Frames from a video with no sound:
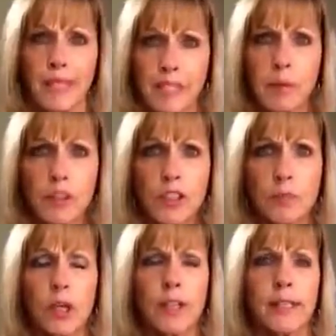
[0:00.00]
especially
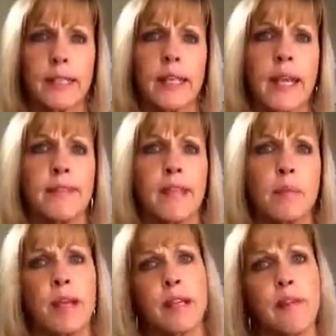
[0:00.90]
in marketing, they
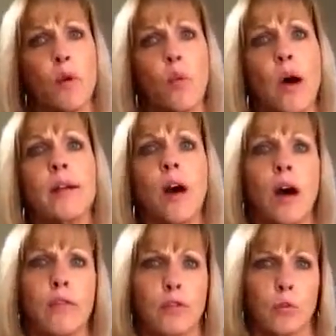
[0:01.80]
might have a
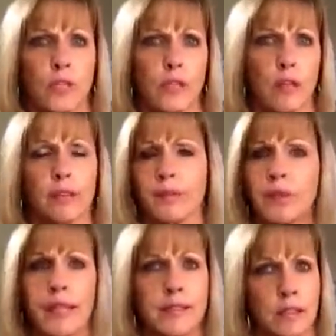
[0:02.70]
one-off result.
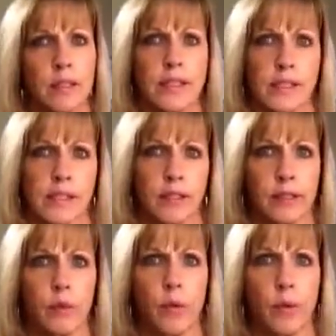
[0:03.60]
Well, that's not
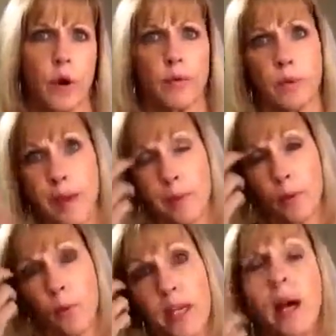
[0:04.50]
necessarily what we want.
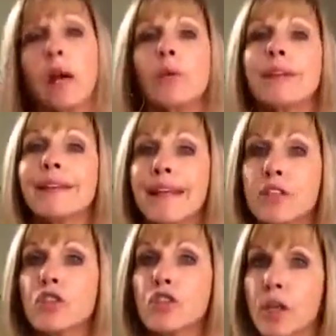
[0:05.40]
Remember, we are
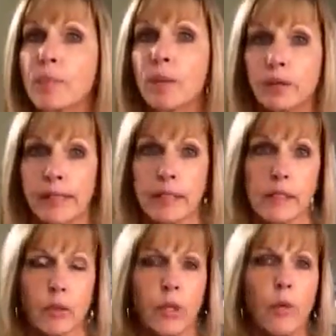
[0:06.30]
relationship building.
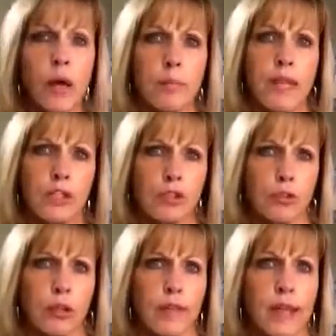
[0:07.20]
So we want to make
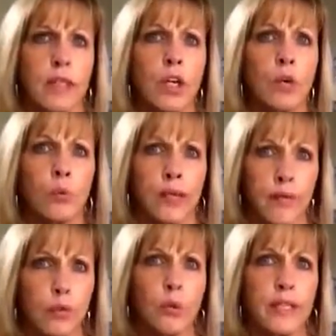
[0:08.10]
sure that
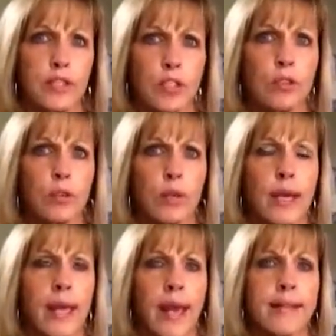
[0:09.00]
whatever we do
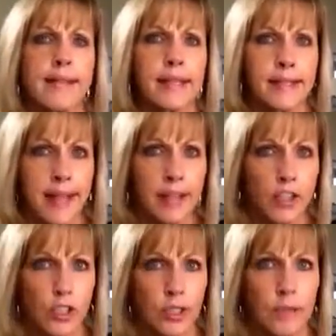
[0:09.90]
has a
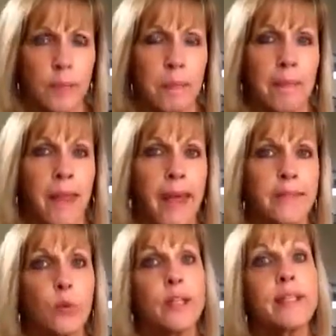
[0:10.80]
connection
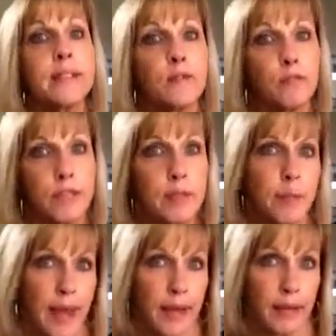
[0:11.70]
and that we get some
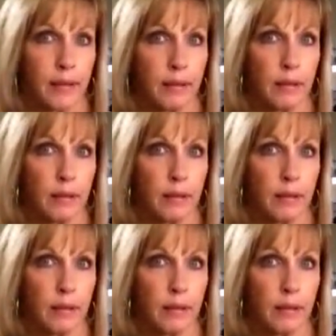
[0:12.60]
feedback